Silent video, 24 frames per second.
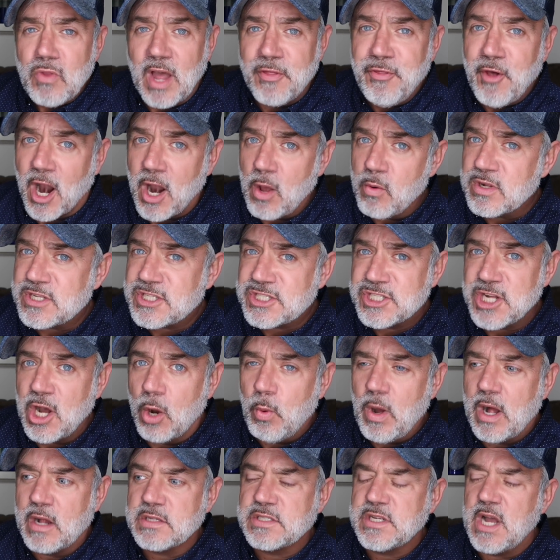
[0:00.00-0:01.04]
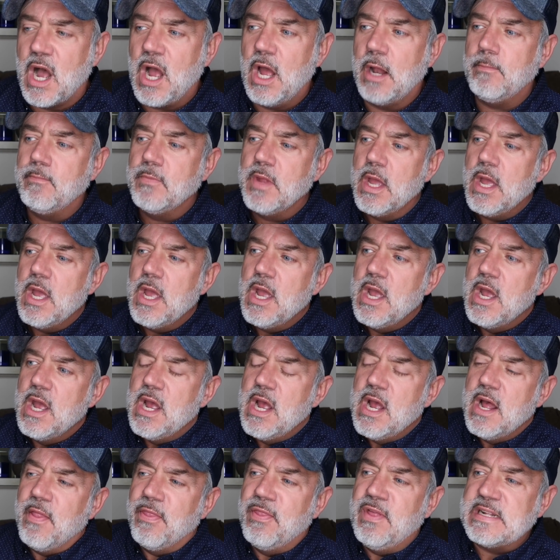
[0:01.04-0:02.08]
I thought it was so well done.
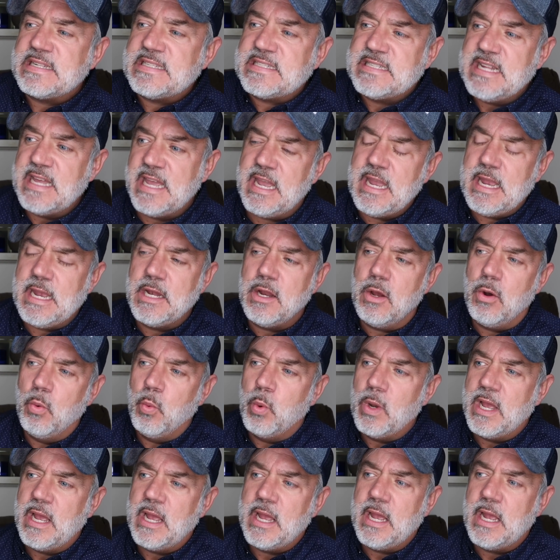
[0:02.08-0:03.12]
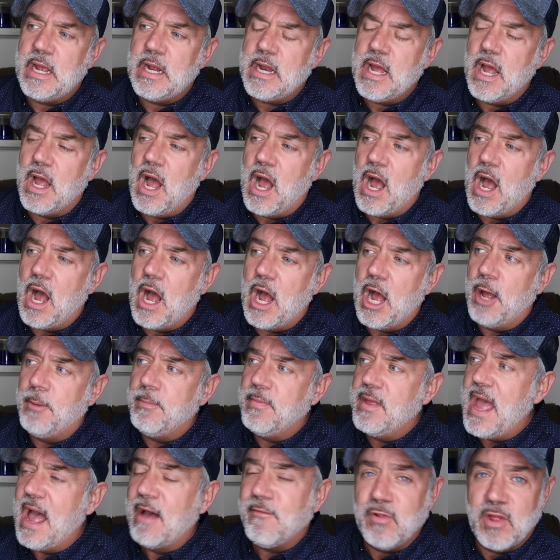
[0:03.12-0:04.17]
The scene when
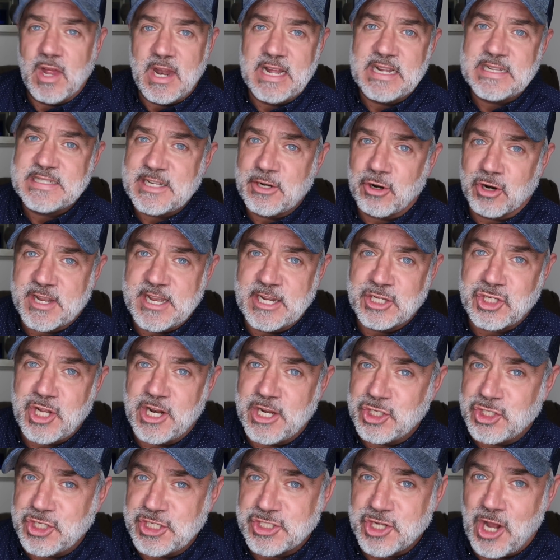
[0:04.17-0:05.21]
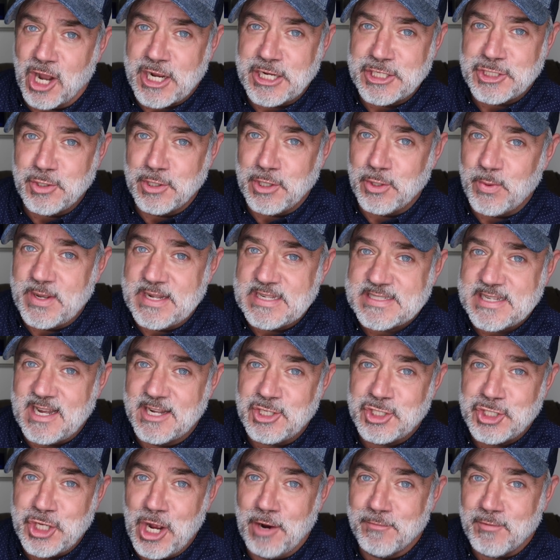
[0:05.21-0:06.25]
Evelyn is in her kitchen and she's talking to Luisa
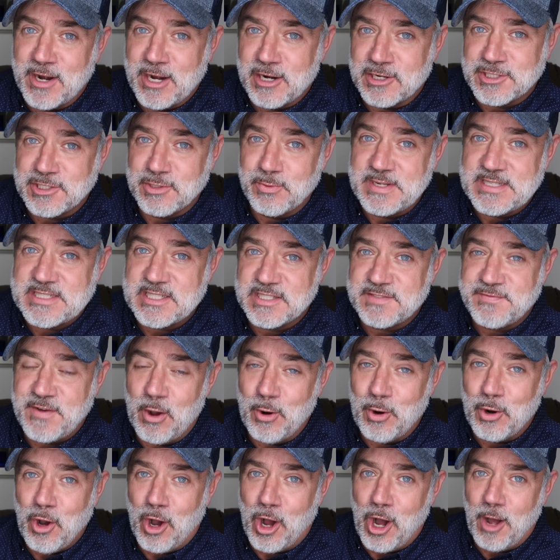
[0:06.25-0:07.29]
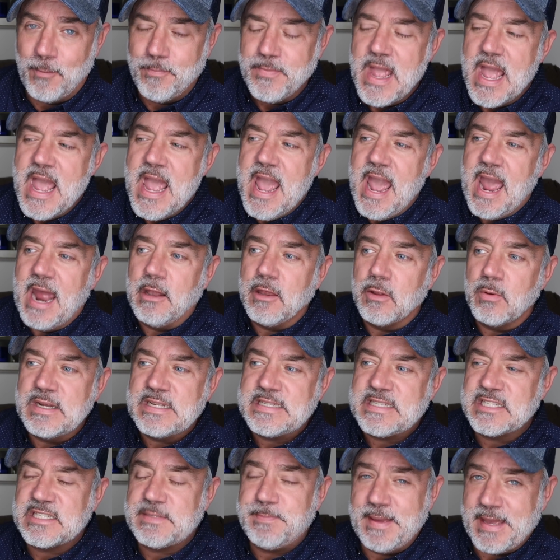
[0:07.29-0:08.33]
and she overhears Luisa's phone call, and
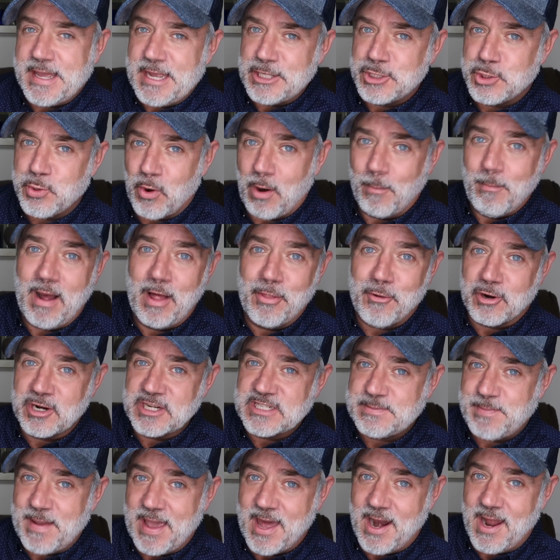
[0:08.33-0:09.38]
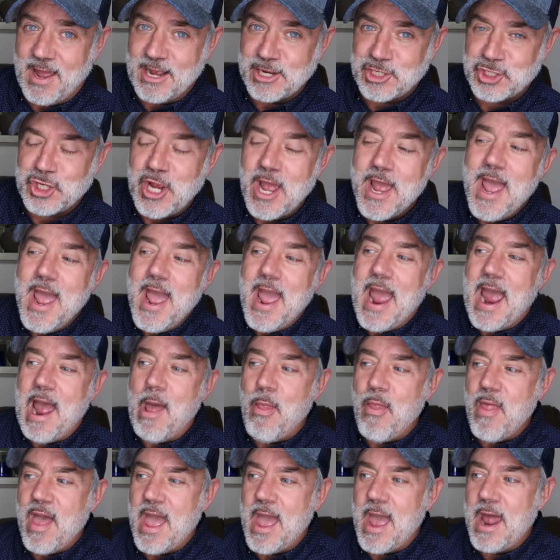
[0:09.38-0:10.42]
Luisa's speaking to her mother in Spanish,
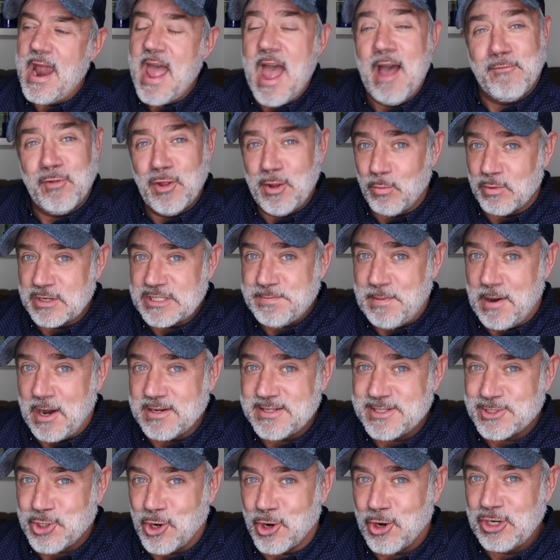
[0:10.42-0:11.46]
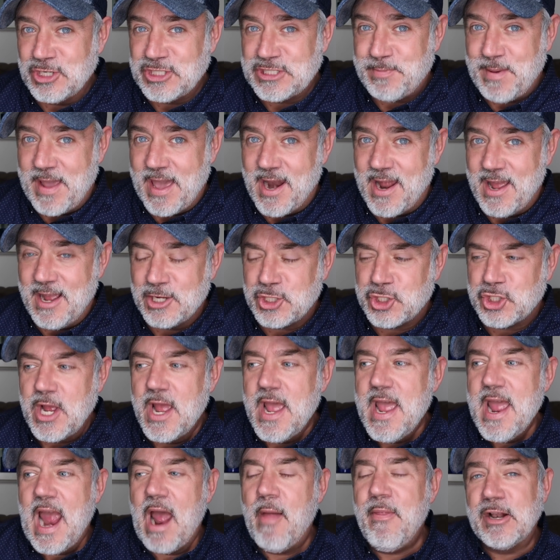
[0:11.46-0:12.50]
and then Evelyn responds to her in Spanish,
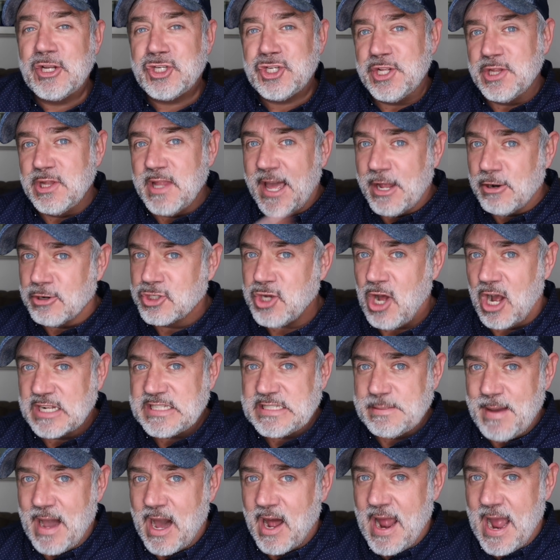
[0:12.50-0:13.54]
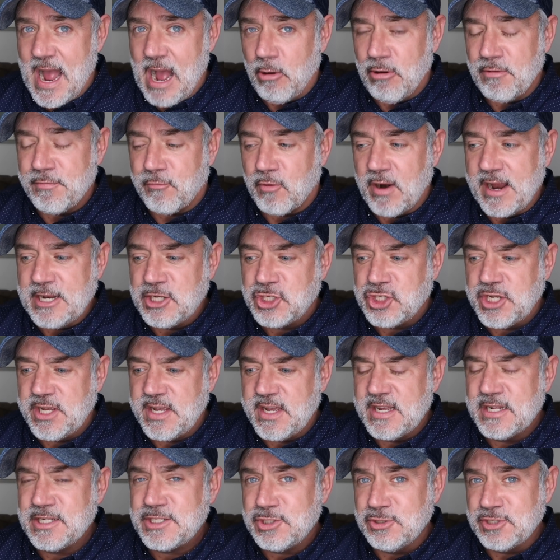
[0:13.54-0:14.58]
and then she later talks about how afraid
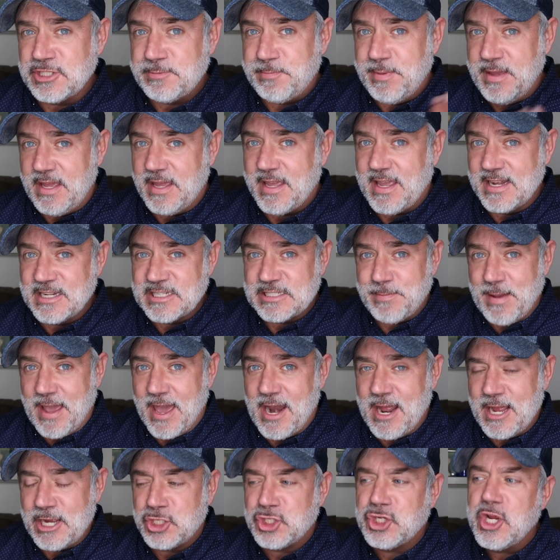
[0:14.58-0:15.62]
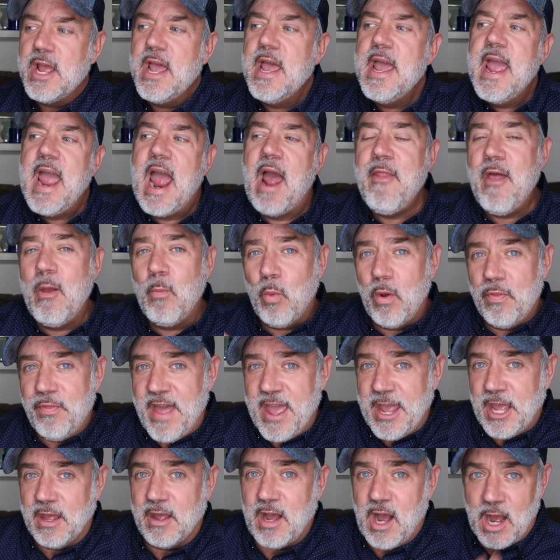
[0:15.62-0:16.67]
she is to speak in Spanish, and then when
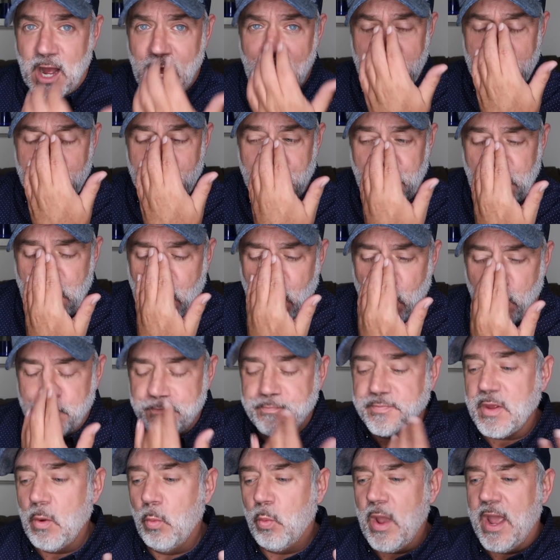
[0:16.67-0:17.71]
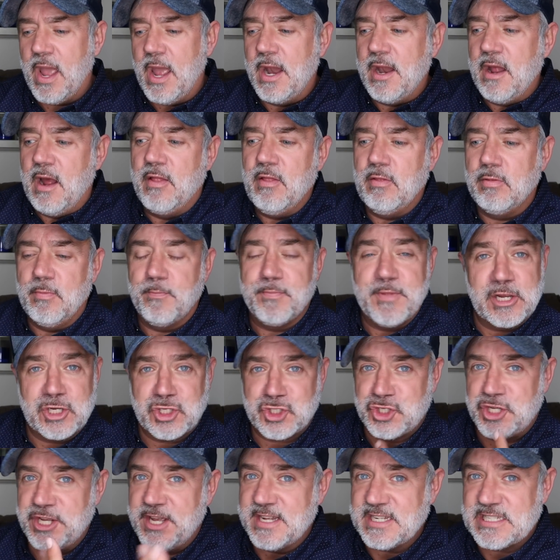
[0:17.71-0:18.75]
they, you know, when
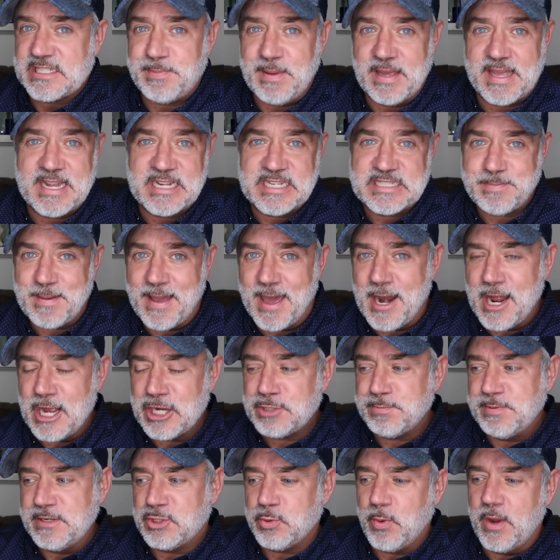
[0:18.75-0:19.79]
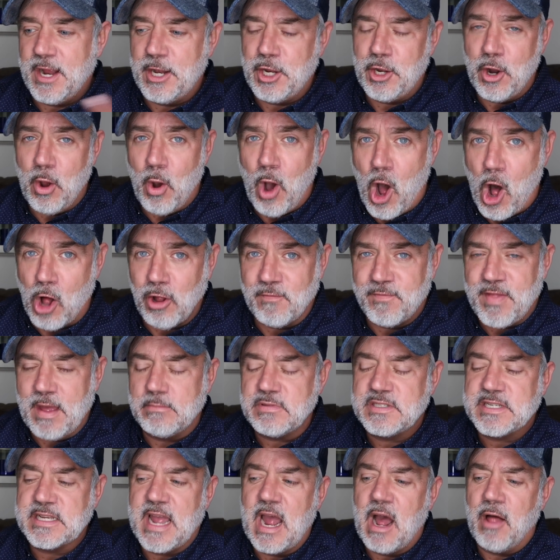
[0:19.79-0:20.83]
she is speaking Spanish between, you know, all of
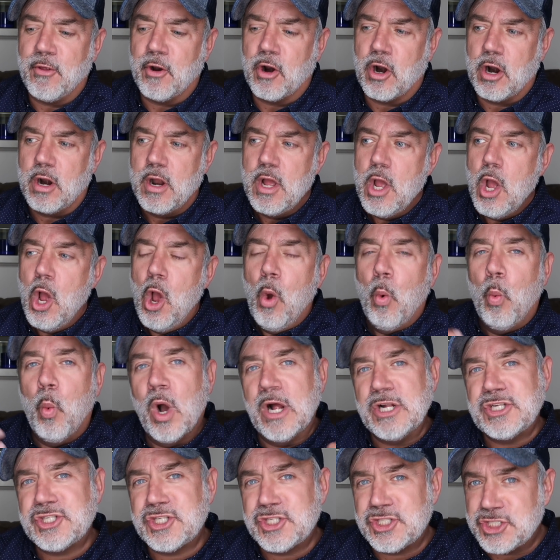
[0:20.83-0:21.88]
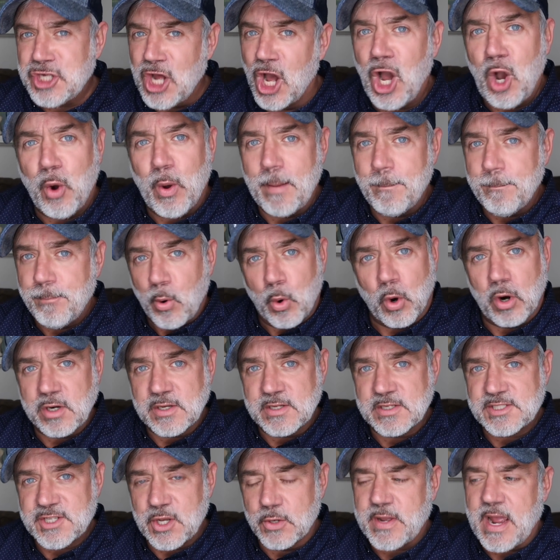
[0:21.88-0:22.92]
them together, was so
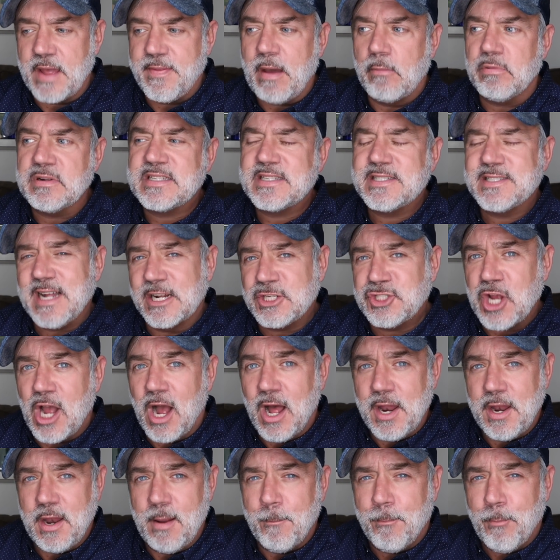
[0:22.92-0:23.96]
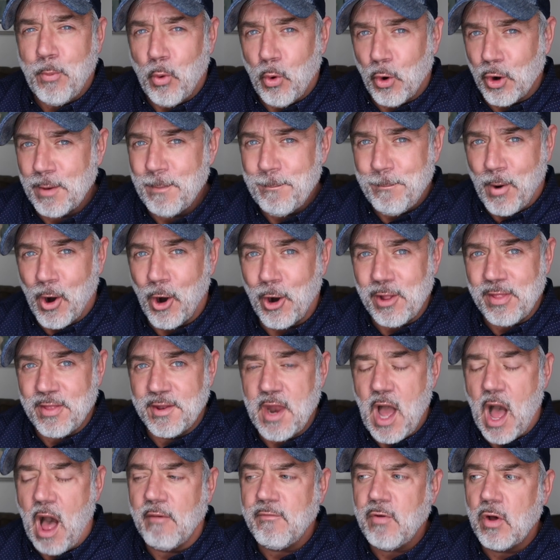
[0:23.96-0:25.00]
important, okay? That was such an important part of the
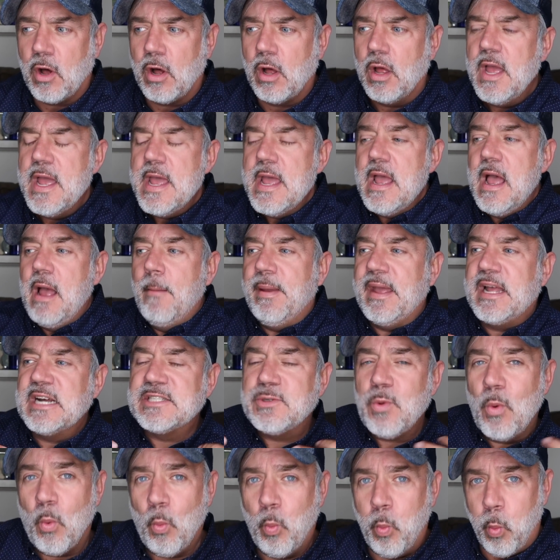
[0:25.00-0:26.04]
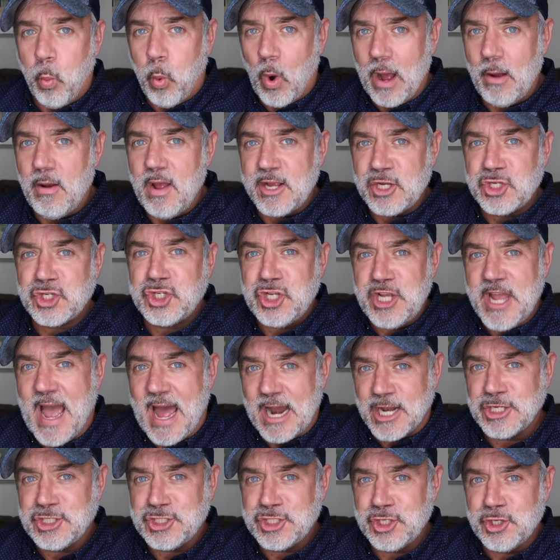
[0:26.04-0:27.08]
novel because what she
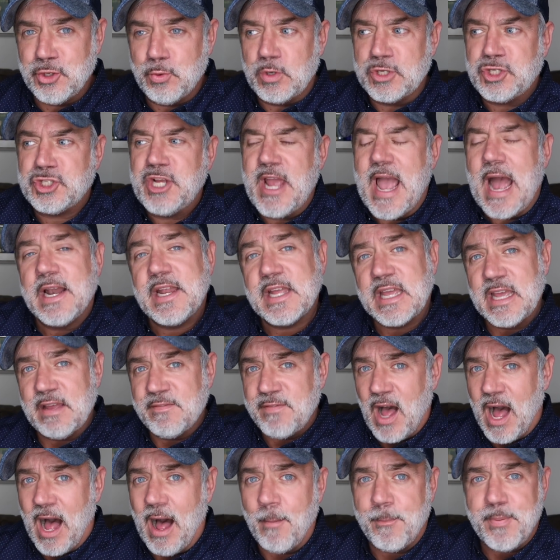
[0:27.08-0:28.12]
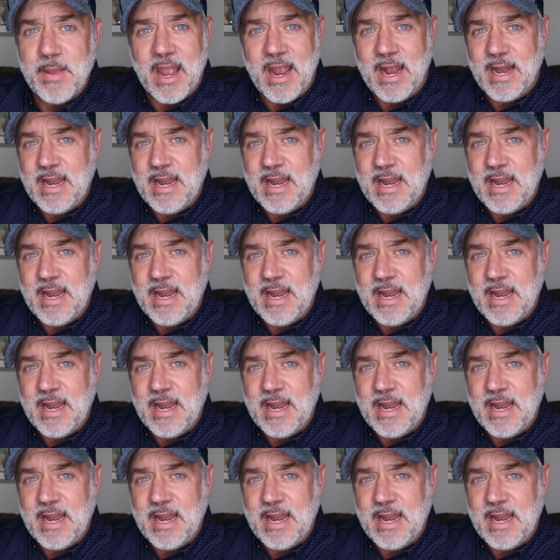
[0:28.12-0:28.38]
had to do was she had to give up